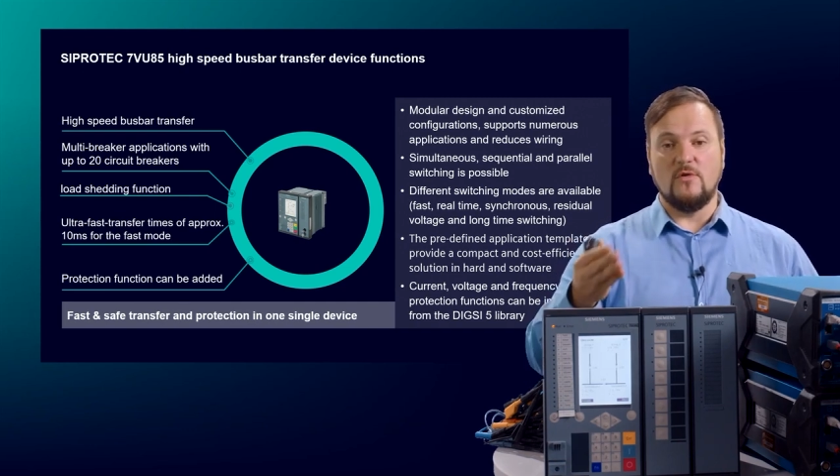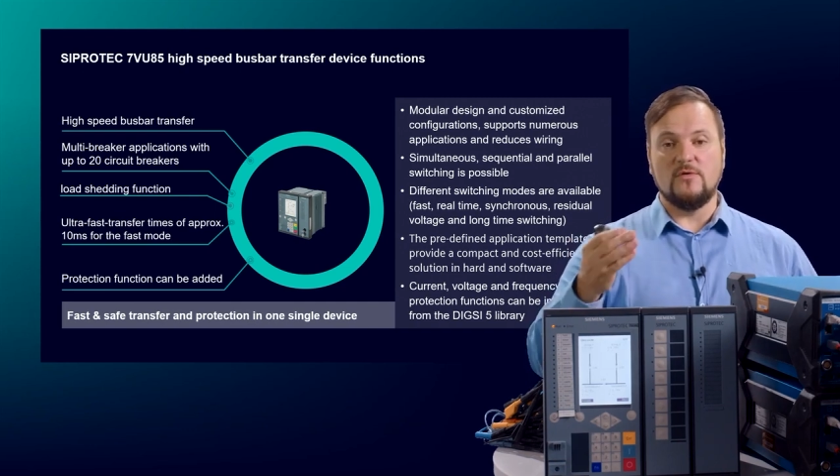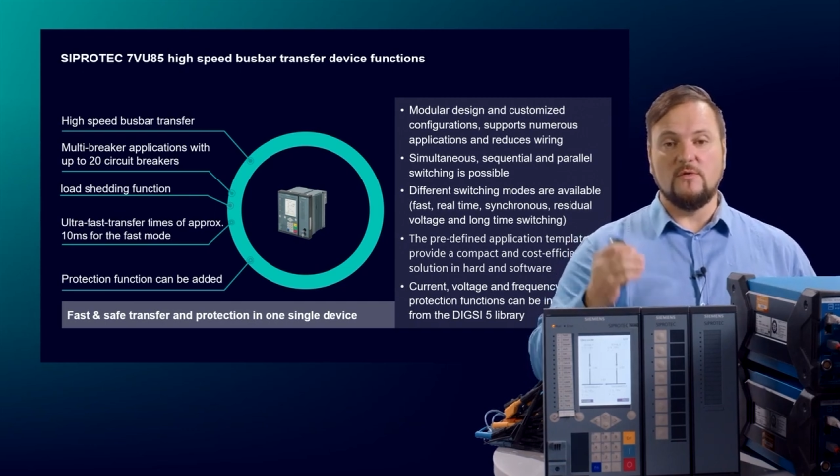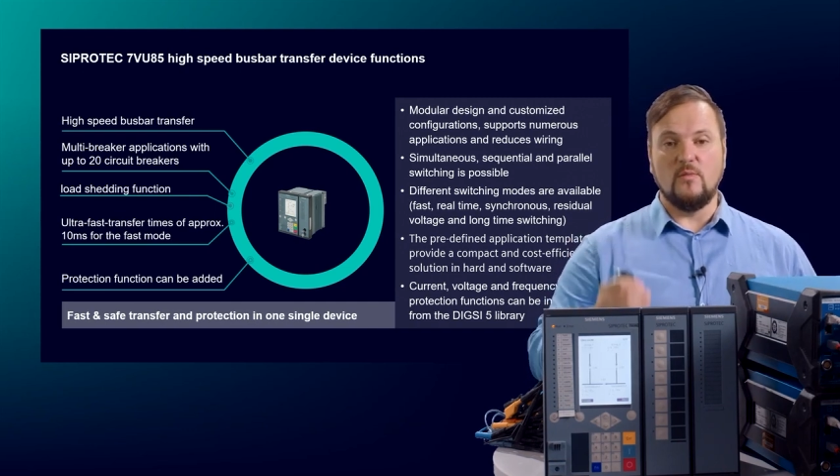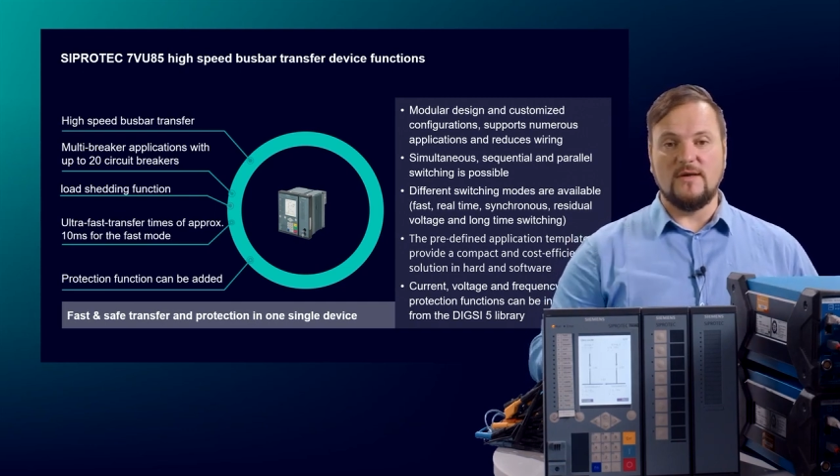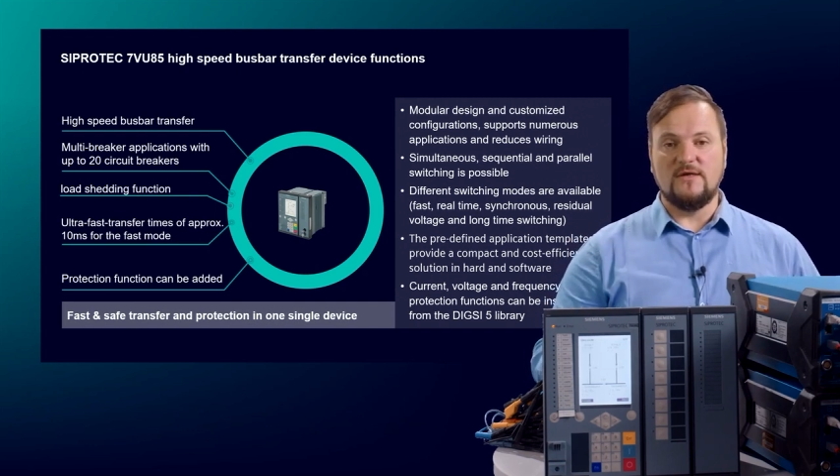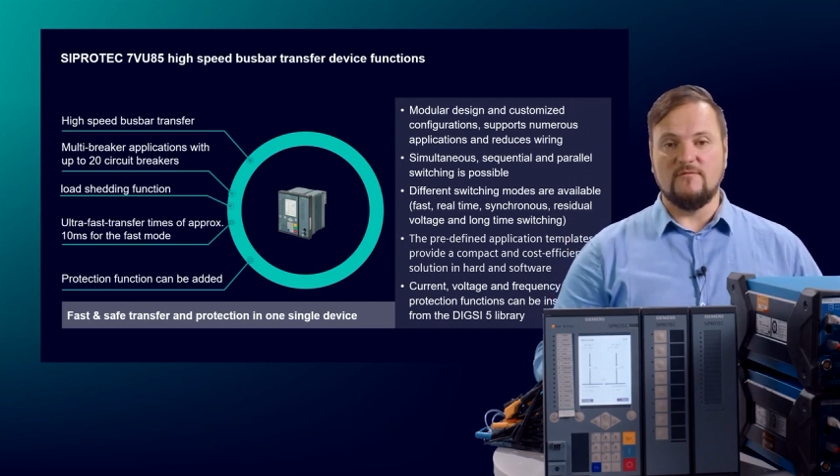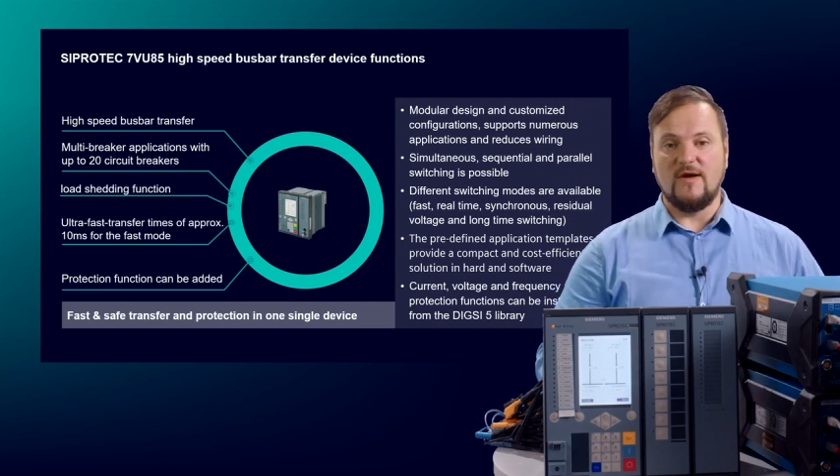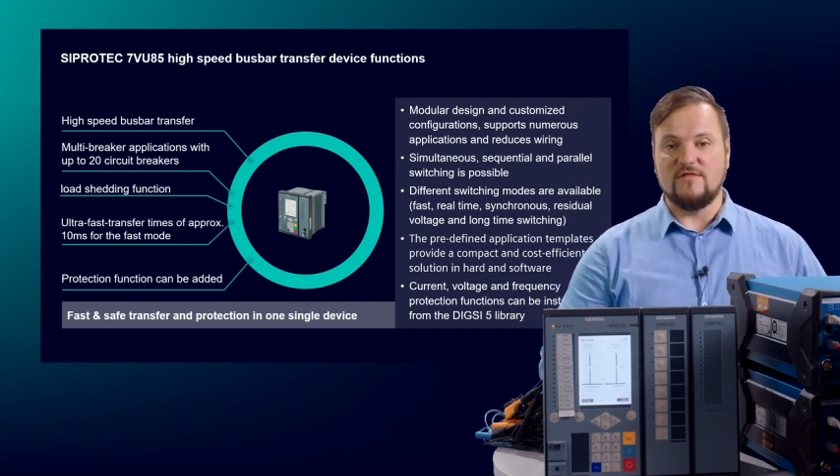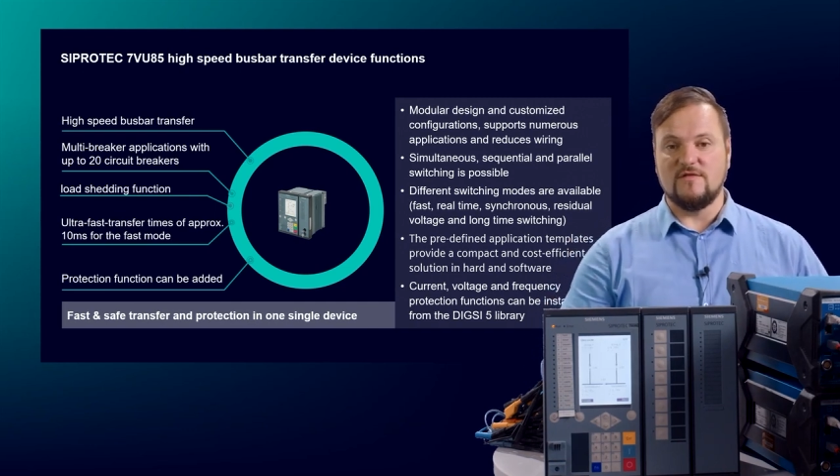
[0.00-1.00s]
only one
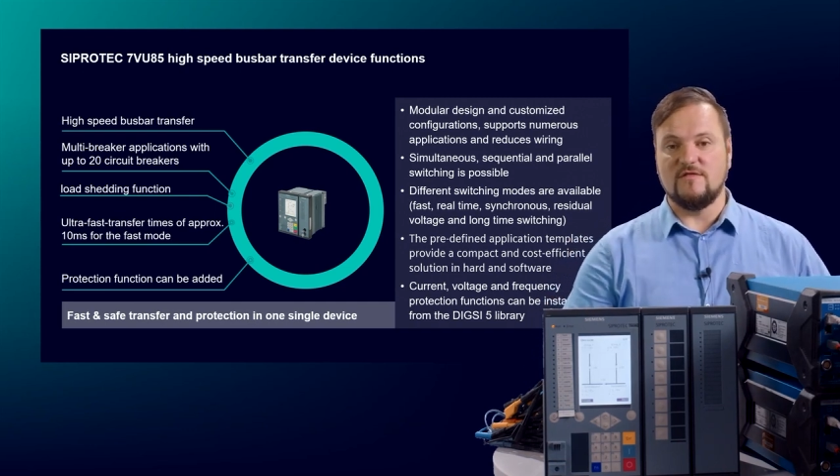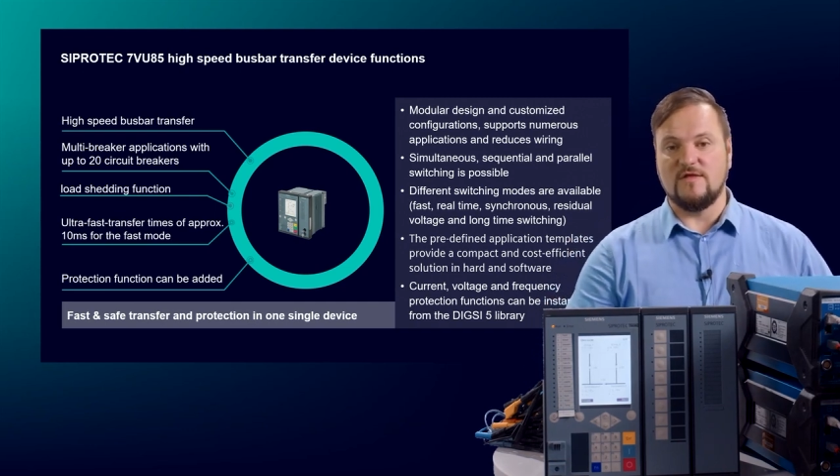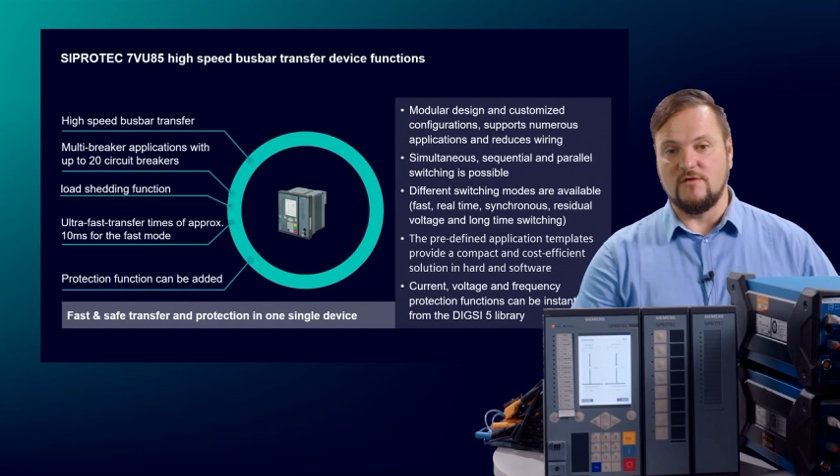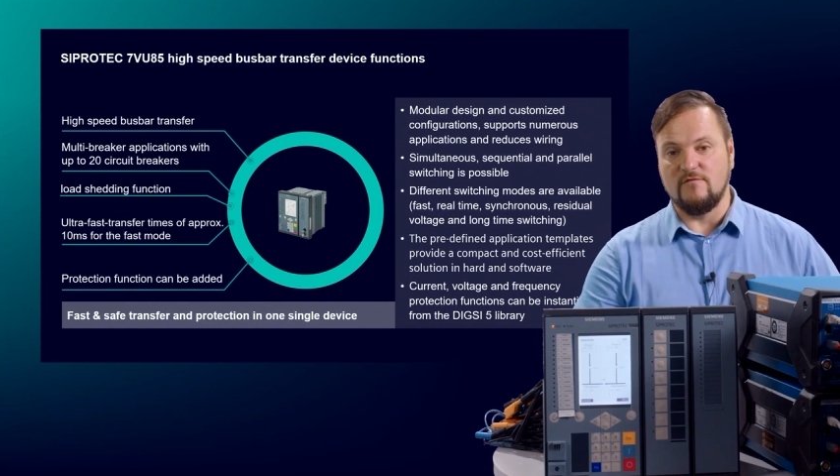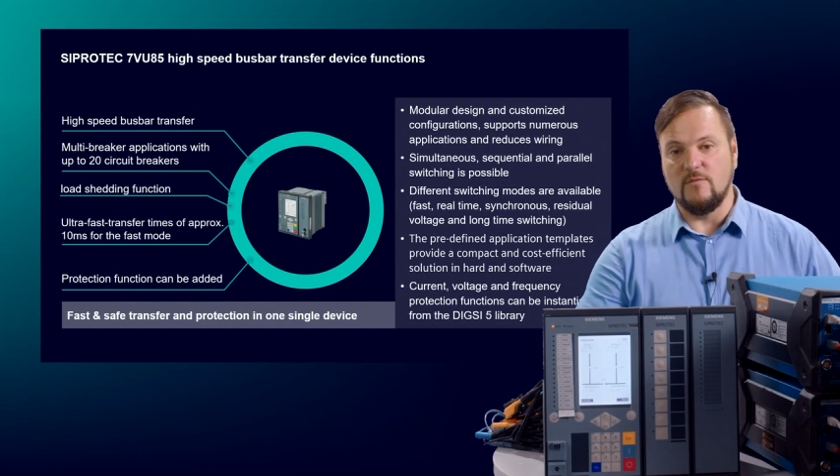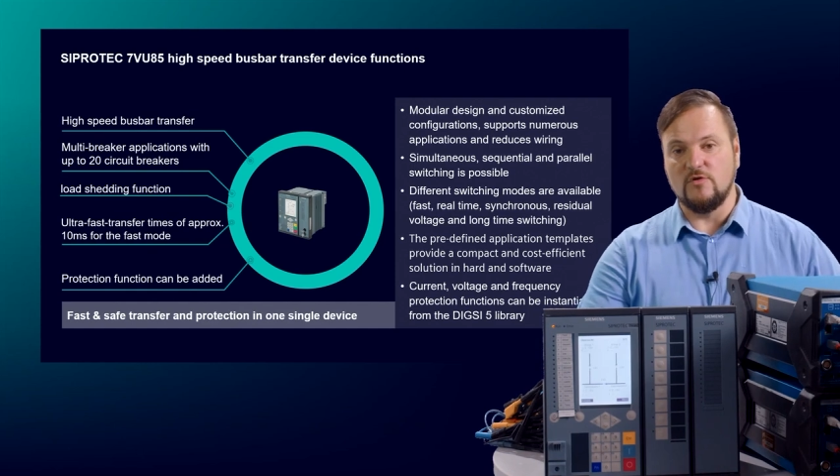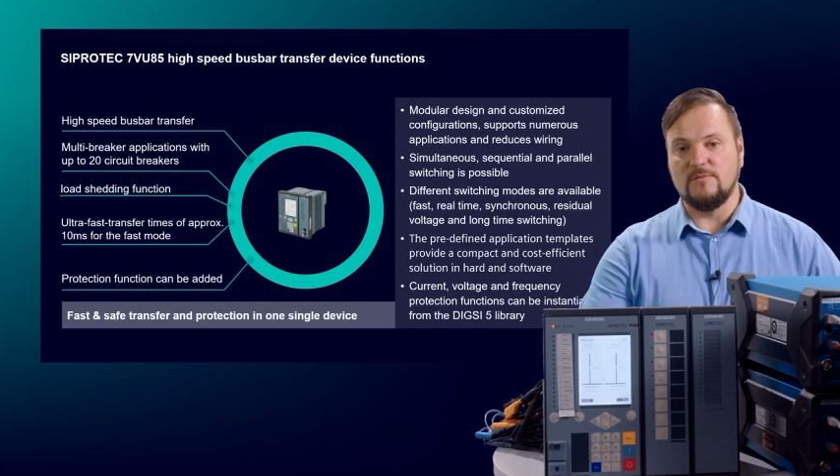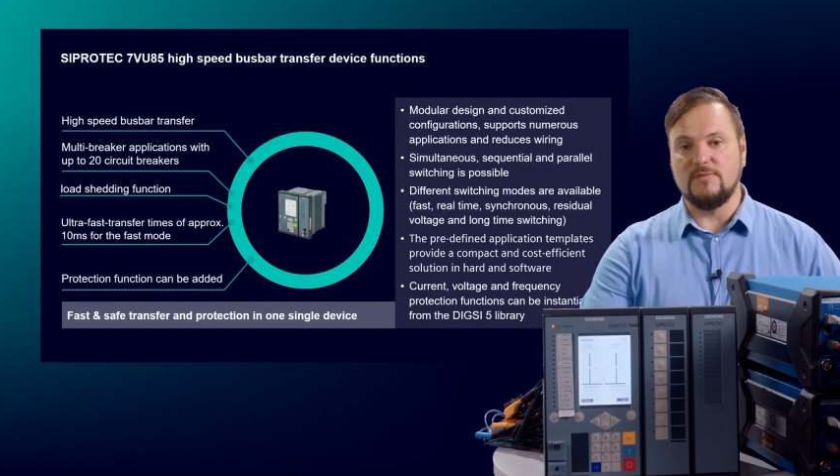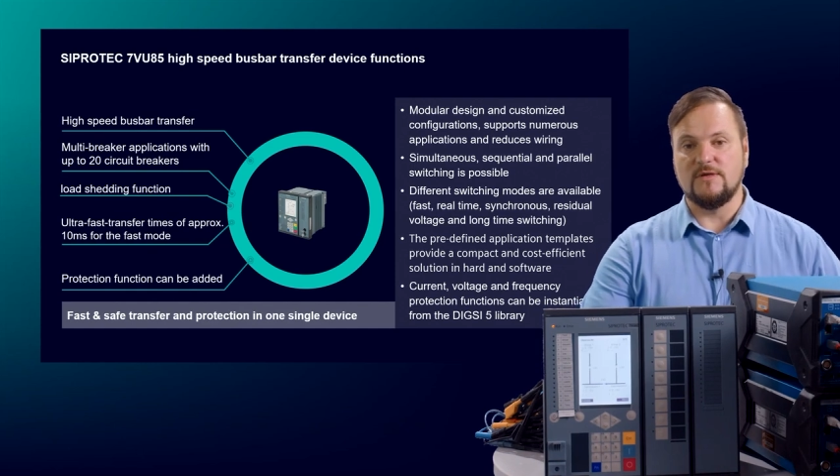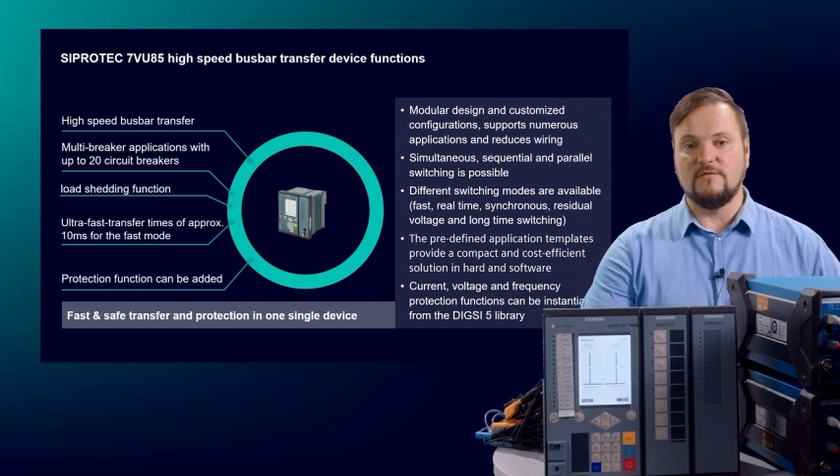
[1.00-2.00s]
device instead of
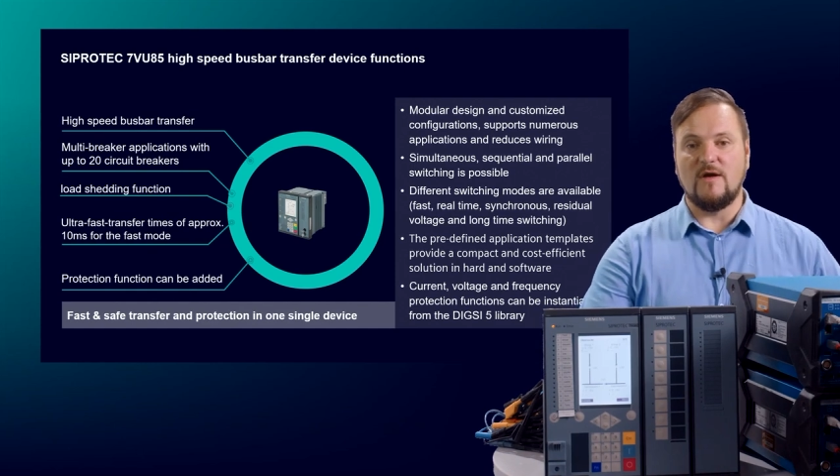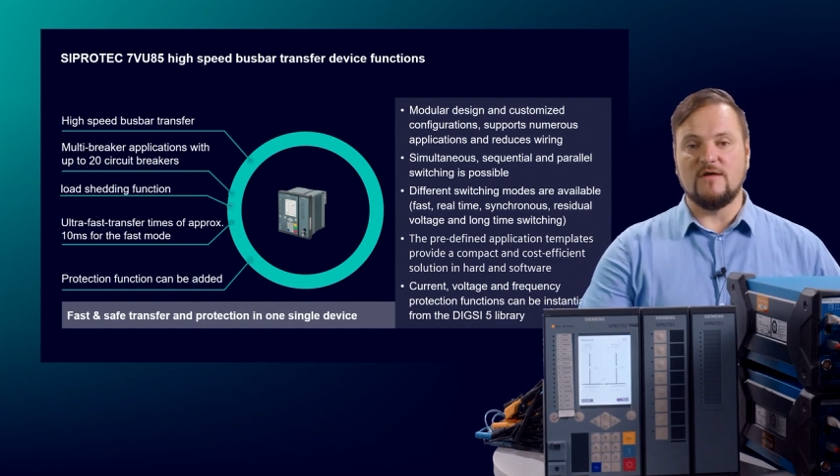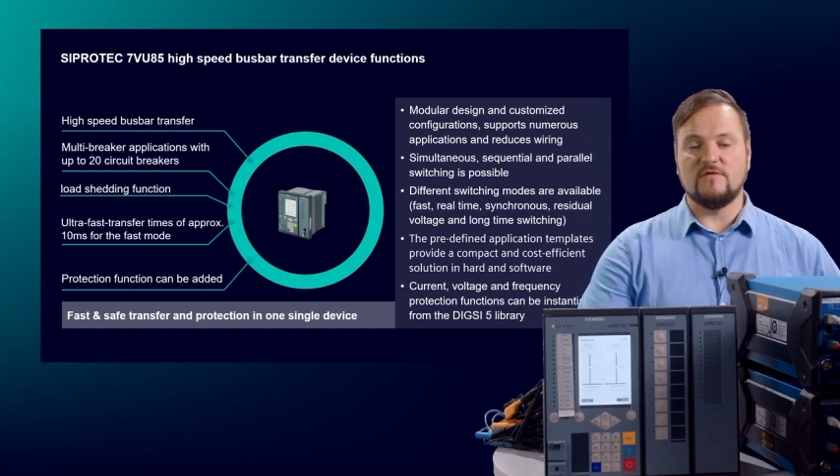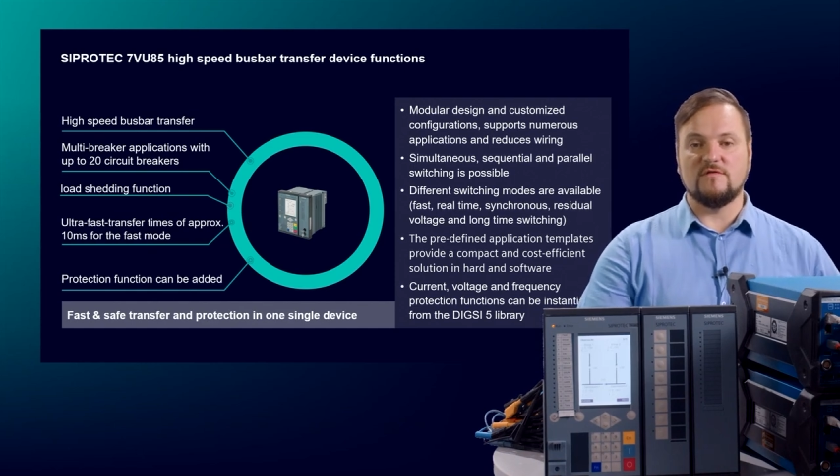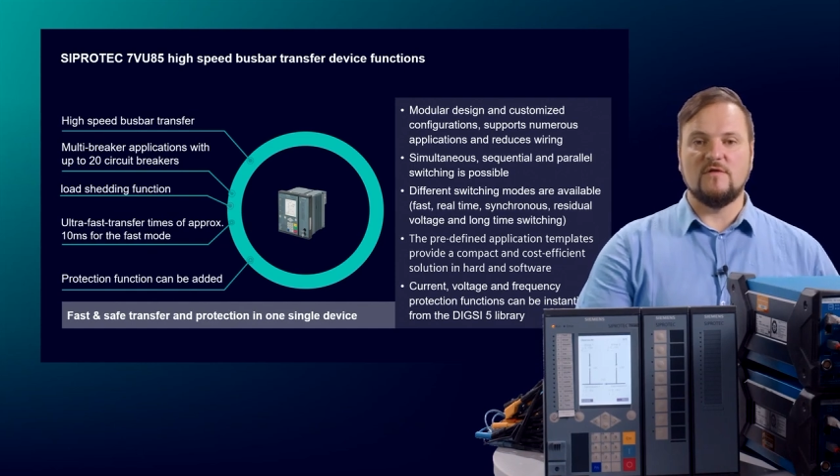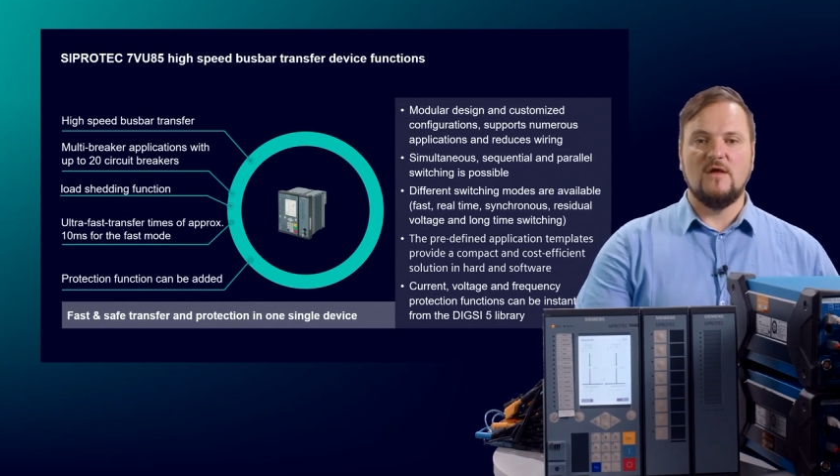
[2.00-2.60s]
multiple devices.